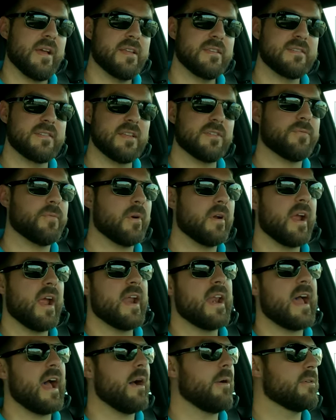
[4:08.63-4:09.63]
Sits for
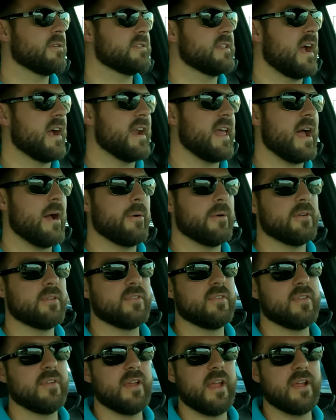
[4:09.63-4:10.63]
eight hours, nine
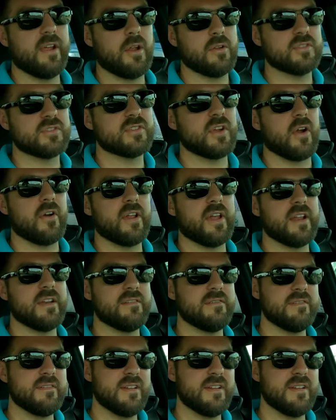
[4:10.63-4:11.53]
hours. I go start it.